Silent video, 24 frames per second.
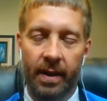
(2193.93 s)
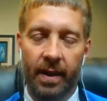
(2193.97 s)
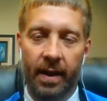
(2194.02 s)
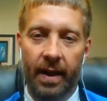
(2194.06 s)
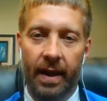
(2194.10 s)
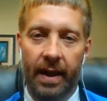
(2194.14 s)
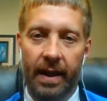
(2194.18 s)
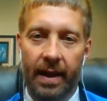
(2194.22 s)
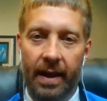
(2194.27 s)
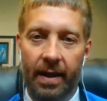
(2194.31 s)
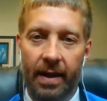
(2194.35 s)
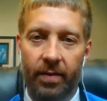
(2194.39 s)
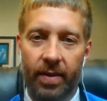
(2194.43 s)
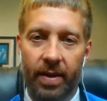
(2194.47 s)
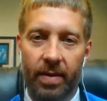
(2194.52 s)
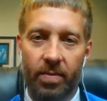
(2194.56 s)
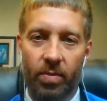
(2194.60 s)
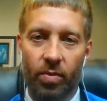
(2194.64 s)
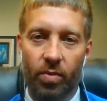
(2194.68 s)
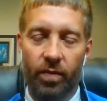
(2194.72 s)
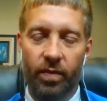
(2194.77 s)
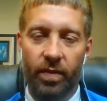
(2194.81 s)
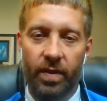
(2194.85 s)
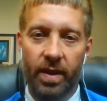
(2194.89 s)
And then we
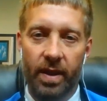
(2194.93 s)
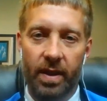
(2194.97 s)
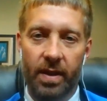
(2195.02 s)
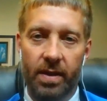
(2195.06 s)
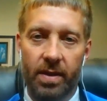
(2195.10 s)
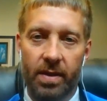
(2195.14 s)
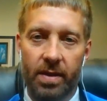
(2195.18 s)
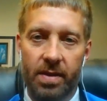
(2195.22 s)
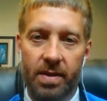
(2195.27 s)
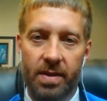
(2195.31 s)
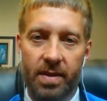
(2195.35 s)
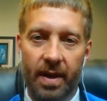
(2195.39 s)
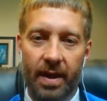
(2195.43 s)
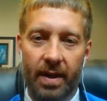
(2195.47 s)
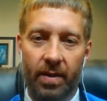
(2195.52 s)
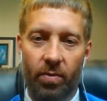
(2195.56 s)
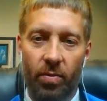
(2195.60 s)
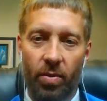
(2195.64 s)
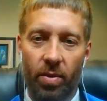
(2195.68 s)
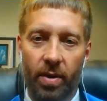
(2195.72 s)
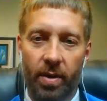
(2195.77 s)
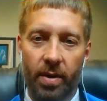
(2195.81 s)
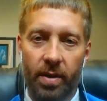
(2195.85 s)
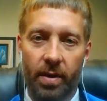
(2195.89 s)
moved into site
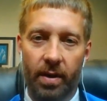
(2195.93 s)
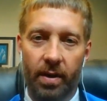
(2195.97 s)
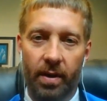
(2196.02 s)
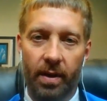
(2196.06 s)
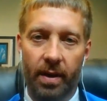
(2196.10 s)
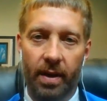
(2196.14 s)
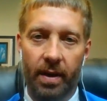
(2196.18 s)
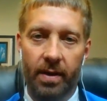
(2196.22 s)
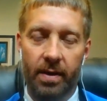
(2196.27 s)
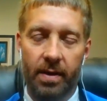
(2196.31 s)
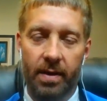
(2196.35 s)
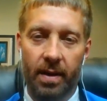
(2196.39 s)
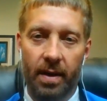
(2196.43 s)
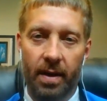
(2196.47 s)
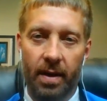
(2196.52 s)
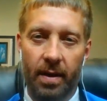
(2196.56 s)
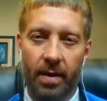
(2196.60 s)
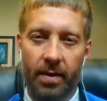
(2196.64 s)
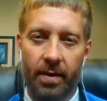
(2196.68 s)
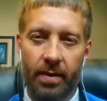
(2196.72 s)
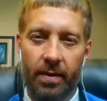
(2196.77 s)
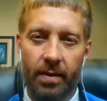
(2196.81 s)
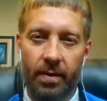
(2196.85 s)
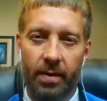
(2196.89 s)
work at
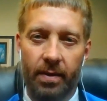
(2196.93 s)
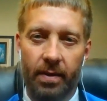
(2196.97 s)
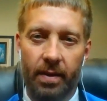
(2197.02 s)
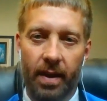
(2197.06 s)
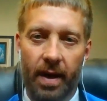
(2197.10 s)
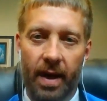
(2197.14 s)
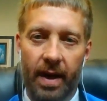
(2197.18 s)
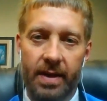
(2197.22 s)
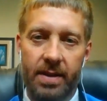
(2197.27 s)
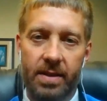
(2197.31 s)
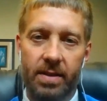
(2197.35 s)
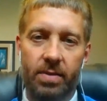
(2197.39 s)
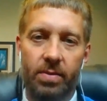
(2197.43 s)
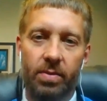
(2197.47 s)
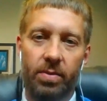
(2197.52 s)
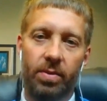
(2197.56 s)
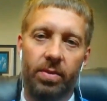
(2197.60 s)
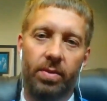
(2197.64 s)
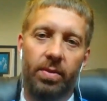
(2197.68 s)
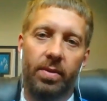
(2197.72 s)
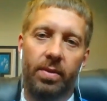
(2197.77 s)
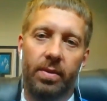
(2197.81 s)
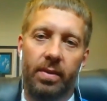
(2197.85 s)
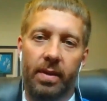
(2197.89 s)
the high
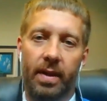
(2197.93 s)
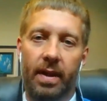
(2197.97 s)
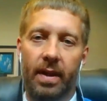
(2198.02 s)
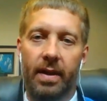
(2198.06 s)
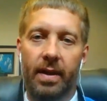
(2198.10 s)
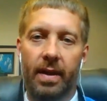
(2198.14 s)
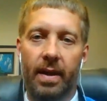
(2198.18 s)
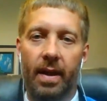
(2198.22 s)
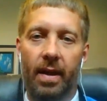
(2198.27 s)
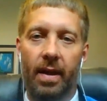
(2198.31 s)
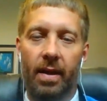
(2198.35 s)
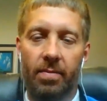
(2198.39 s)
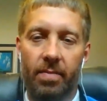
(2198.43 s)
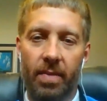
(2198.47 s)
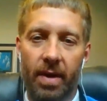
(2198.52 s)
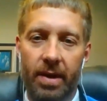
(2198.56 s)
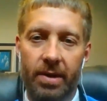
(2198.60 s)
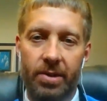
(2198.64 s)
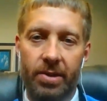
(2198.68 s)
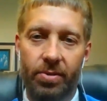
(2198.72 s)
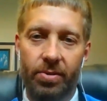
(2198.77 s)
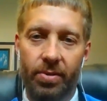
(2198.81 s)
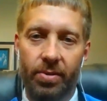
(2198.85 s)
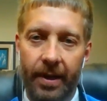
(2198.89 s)
school and the
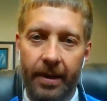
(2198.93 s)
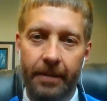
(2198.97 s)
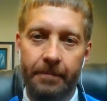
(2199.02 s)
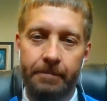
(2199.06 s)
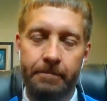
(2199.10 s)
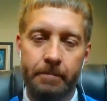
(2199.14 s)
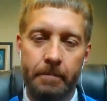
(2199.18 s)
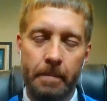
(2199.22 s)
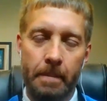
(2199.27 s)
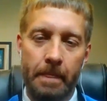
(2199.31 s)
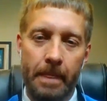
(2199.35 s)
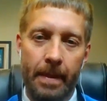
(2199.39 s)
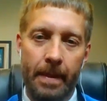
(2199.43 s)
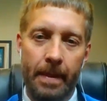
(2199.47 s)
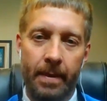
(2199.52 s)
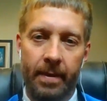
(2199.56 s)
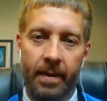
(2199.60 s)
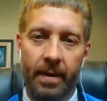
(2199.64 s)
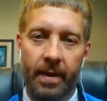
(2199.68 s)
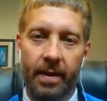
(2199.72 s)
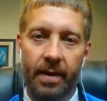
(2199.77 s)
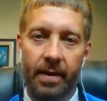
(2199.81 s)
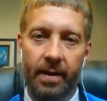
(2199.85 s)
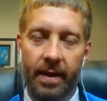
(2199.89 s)
elementary,
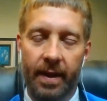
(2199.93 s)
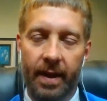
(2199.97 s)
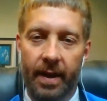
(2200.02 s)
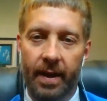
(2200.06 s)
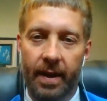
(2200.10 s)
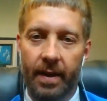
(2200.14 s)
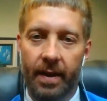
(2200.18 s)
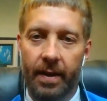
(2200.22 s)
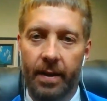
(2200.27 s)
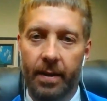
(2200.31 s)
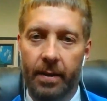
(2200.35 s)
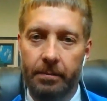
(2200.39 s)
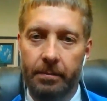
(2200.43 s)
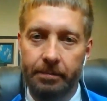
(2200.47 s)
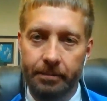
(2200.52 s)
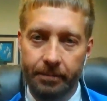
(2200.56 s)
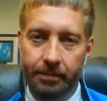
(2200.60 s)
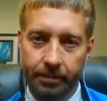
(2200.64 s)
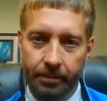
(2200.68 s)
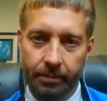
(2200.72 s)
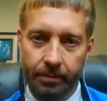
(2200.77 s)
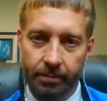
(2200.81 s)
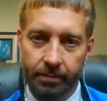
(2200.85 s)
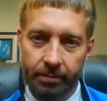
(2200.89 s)
and then
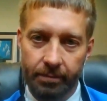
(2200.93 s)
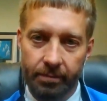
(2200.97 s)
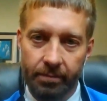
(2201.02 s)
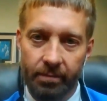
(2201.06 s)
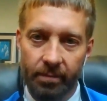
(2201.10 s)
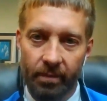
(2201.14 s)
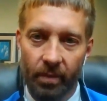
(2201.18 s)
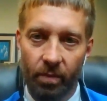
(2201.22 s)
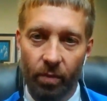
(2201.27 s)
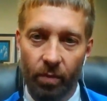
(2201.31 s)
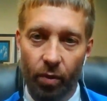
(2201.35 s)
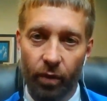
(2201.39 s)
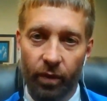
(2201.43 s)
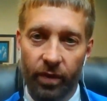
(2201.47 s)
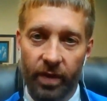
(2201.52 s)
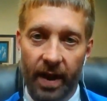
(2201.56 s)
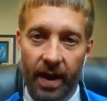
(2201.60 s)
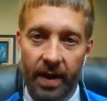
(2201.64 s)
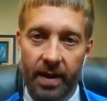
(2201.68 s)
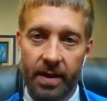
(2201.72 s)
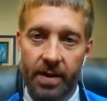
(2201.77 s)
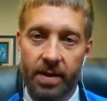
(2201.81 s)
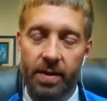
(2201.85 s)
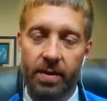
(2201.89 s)

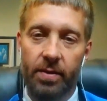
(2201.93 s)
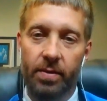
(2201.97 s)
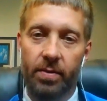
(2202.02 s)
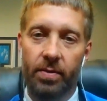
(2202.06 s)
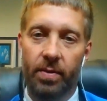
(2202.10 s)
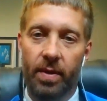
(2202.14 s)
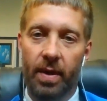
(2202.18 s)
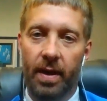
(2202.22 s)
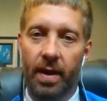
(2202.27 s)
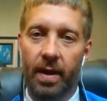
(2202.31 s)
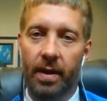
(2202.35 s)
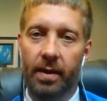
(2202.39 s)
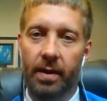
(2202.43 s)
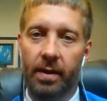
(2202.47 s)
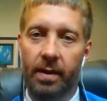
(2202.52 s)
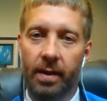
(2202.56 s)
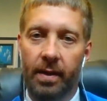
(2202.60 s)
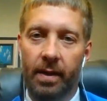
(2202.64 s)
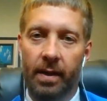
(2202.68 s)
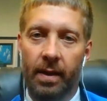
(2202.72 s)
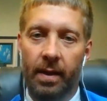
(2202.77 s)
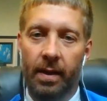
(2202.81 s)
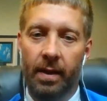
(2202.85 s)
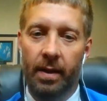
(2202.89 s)
moved on to
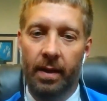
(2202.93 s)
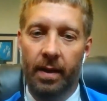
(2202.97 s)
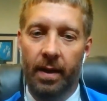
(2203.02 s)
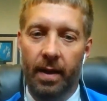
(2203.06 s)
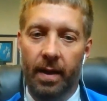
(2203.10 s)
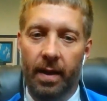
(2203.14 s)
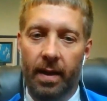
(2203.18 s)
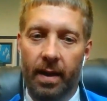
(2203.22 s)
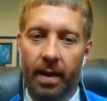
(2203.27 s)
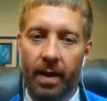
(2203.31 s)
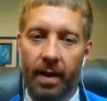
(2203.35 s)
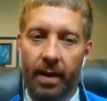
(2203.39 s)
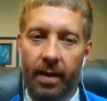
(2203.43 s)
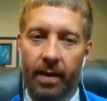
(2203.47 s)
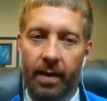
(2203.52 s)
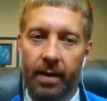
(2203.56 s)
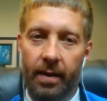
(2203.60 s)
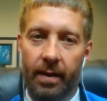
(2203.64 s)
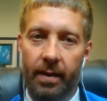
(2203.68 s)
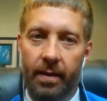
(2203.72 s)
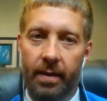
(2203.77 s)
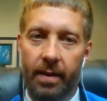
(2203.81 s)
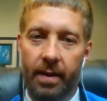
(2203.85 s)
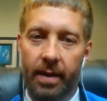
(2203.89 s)

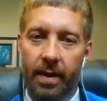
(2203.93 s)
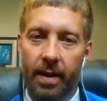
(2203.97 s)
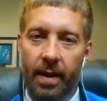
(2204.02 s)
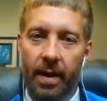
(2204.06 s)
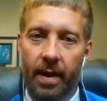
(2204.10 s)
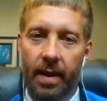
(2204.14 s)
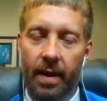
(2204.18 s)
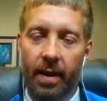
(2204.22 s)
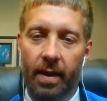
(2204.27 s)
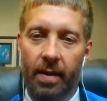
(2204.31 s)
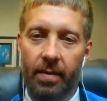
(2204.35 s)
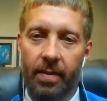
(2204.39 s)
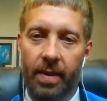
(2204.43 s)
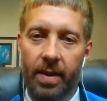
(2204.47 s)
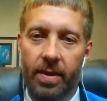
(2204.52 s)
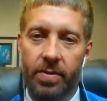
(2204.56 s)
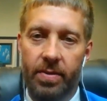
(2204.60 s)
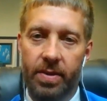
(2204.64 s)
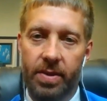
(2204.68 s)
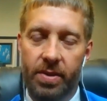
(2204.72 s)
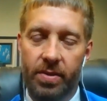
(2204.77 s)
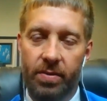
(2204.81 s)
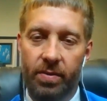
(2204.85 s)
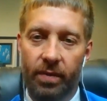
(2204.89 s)
the
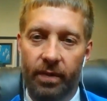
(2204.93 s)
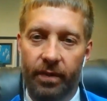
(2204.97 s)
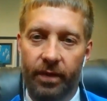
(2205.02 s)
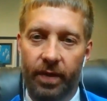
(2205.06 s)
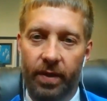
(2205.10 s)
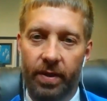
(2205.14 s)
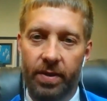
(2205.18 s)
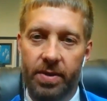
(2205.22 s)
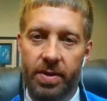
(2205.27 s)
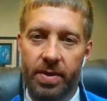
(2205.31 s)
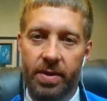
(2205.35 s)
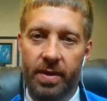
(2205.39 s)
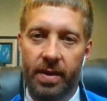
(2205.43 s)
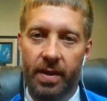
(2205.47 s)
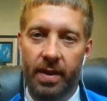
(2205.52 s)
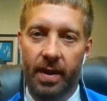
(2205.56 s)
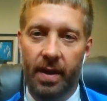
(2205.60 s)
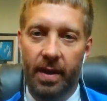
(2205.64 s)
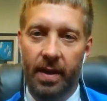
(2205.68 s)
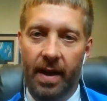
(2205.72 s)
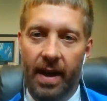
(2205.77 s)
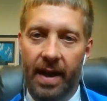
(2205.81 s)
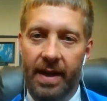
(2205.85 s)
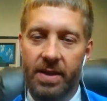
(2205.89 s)
elementary school first,
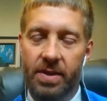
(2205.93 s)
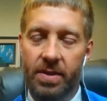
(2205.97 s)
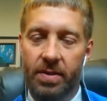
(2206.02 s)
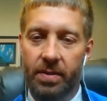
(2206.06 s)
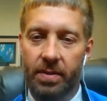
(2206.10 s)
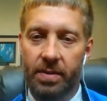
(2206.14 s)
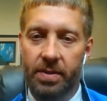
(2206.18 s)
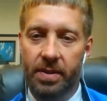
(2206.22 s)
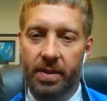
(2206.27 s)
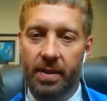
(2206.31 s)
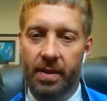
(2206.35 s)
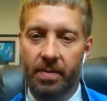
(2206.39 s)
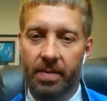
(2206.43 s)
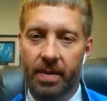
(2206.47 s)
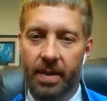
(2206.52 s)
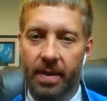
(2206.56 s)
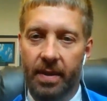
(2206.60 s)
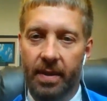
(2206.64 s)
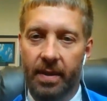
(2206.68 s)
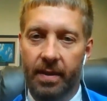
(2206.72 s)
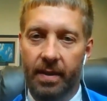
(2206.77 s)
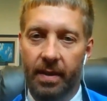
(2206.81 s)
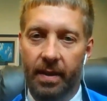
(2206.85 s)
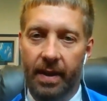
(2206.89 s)
and the high school is going to be
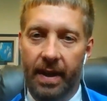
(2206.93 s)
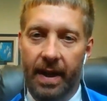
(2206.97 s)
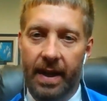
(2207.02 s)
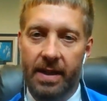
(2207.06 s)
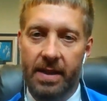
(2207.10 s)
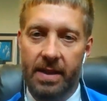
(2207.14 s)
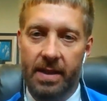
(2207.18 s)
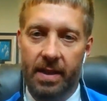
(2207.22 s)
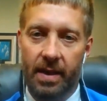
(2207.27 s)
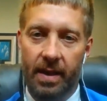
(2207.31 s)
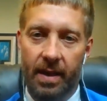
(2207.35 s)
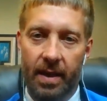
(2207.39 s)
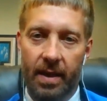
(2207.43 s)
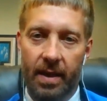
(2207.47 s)
the last